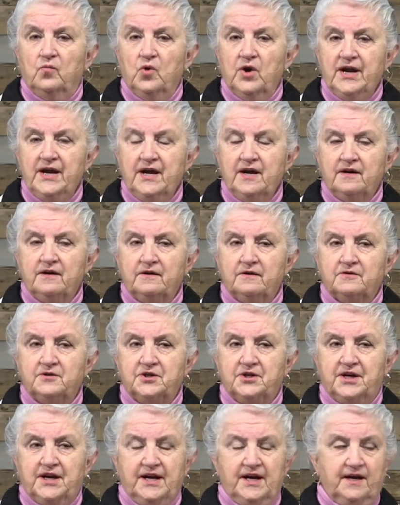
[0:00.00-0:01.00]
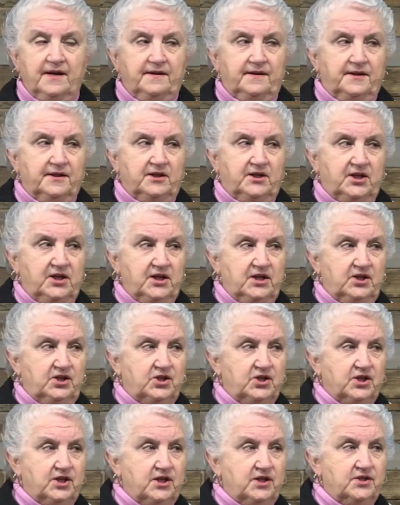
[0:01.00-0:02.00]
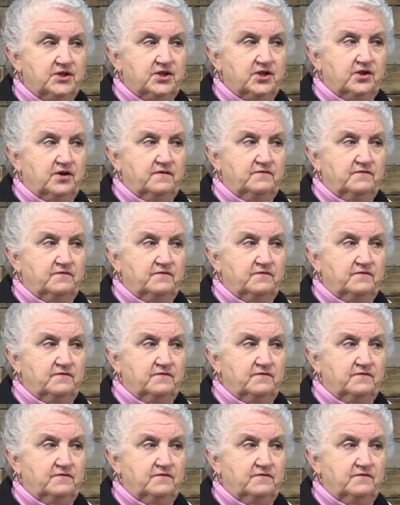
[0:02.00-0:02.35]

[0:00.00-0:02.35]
we understand the teachings